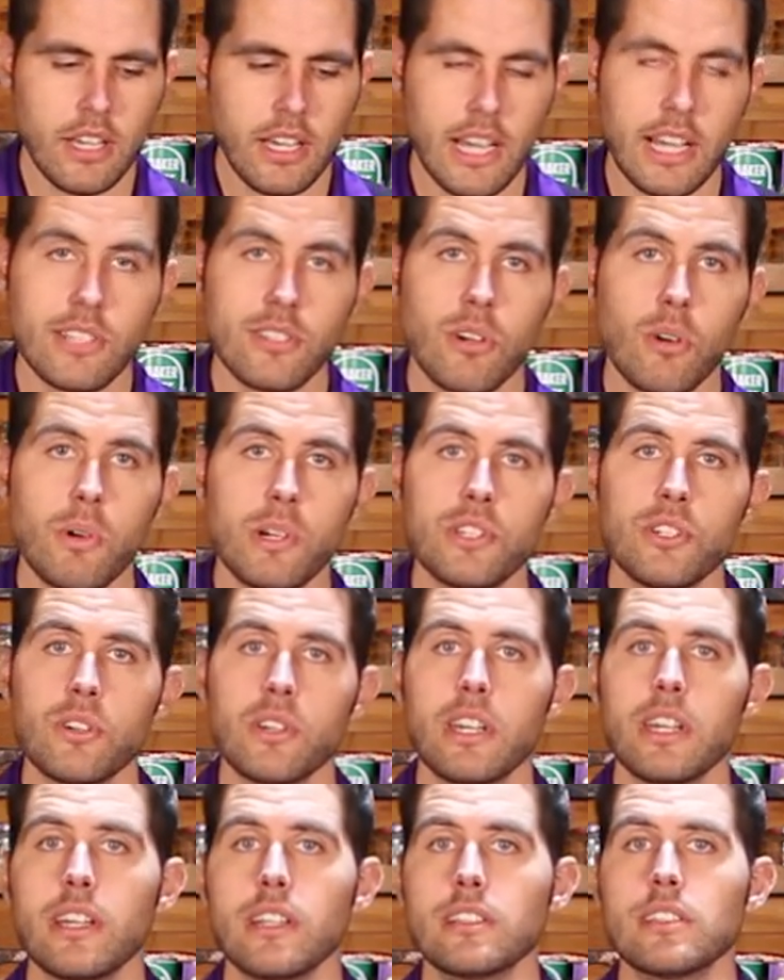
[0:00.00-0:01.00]
As always, you
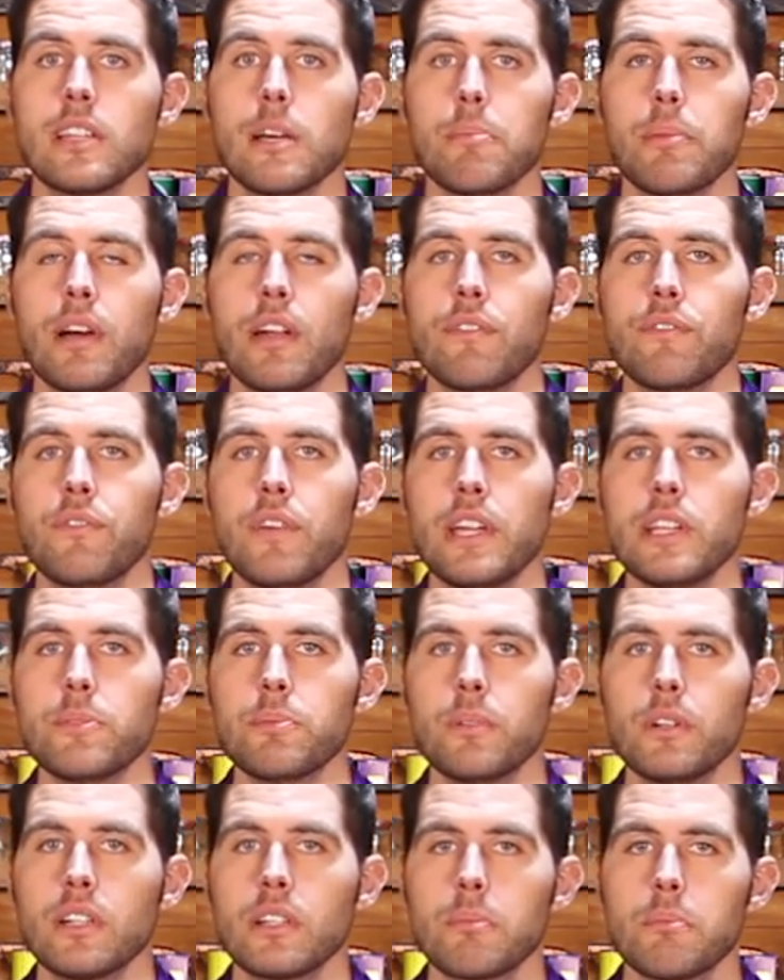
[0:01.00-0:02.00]
can hit us up on
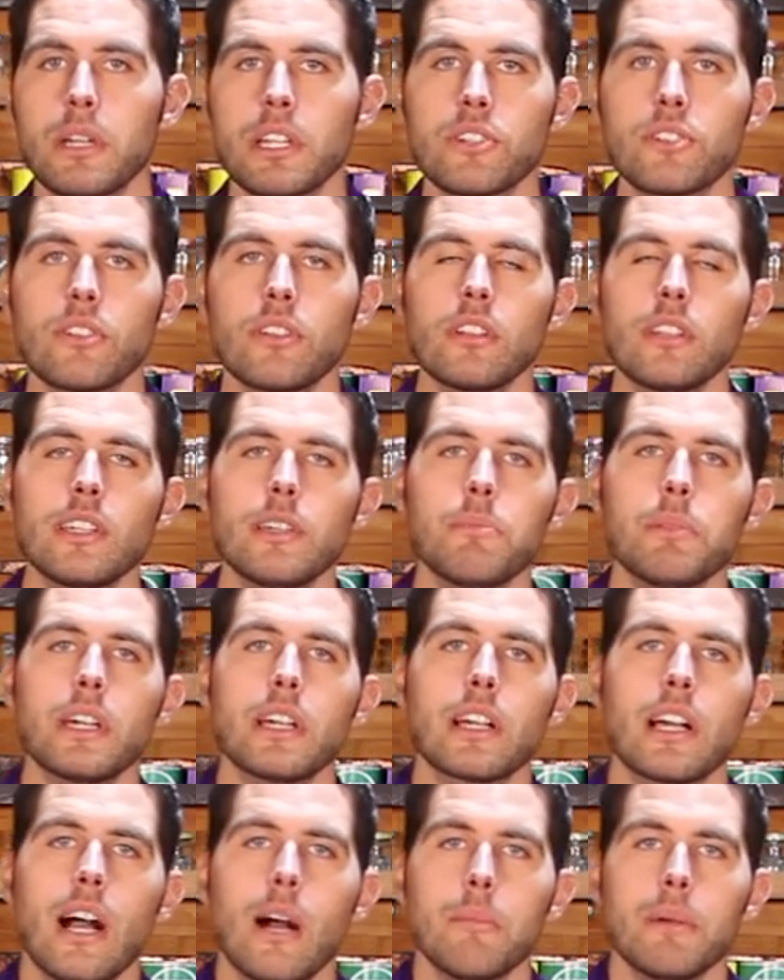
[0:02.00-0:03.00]
Facebook. Make sure to leave me
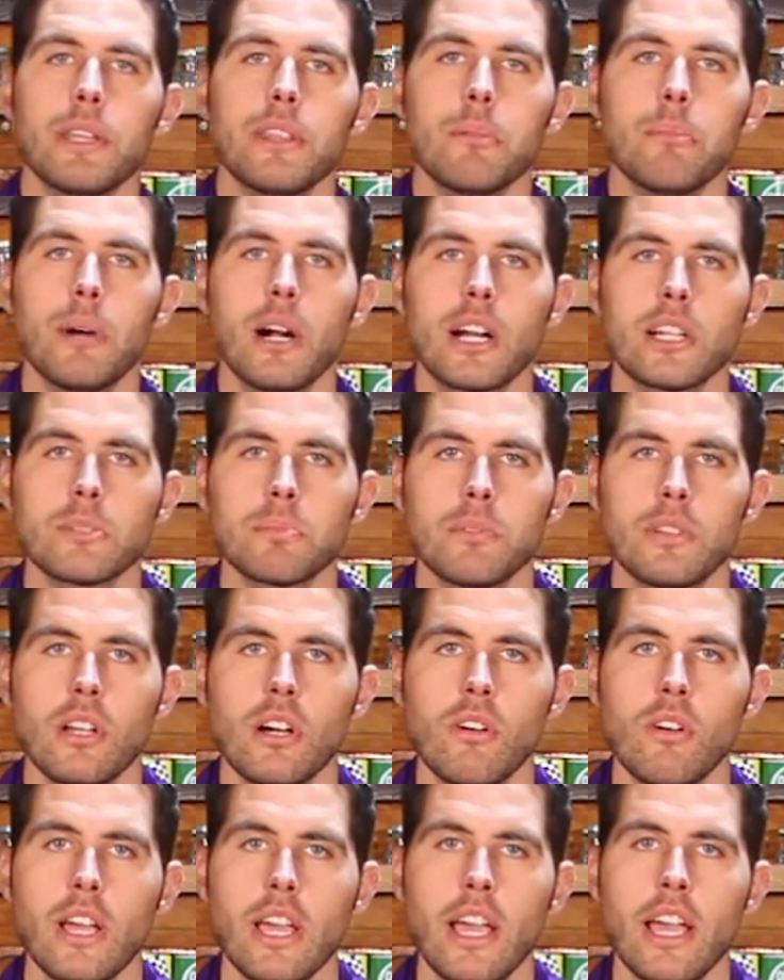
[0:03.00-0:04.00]
a comment in the box
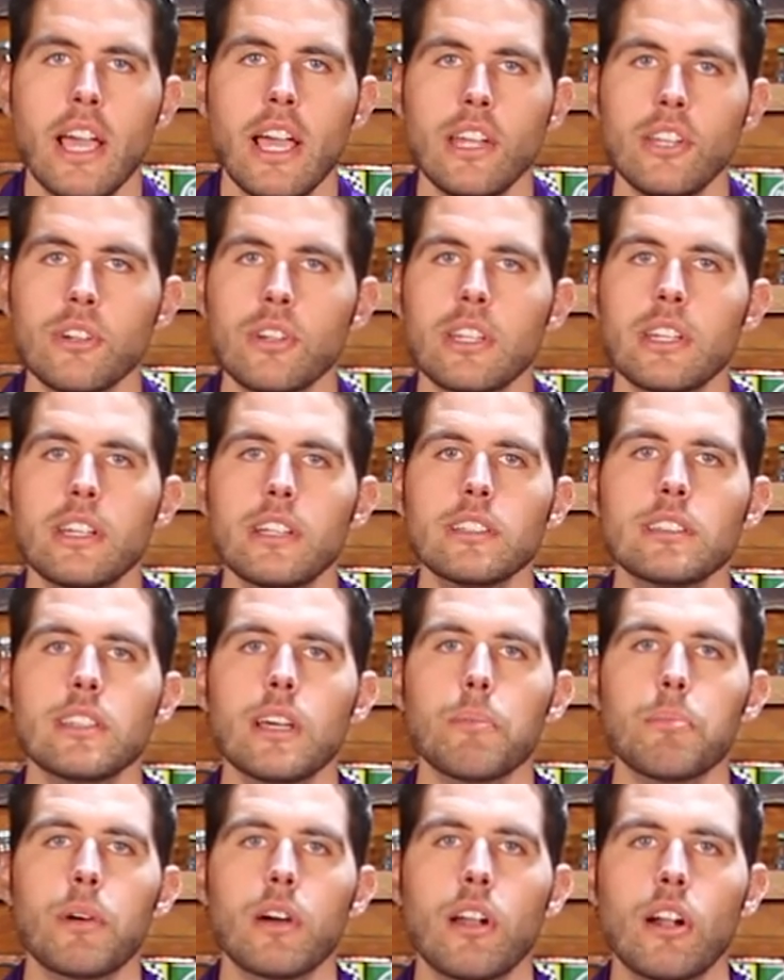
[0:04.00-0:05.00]
below, and you can hit us
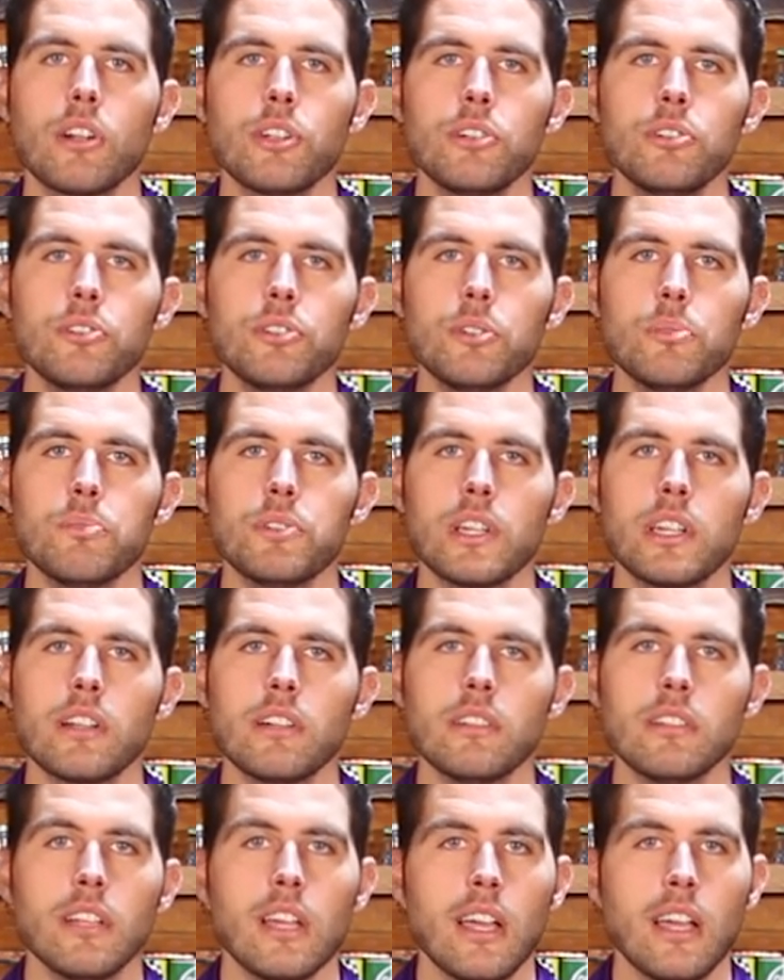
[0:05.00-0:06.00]
up on our YouTube
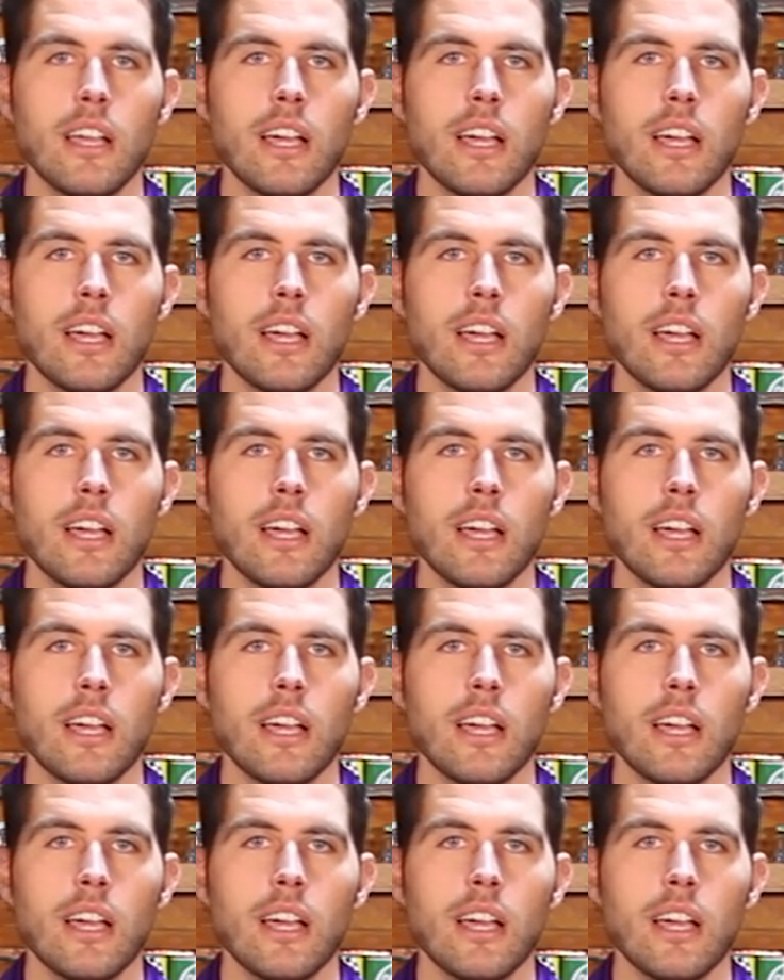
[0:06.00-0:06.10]
channel.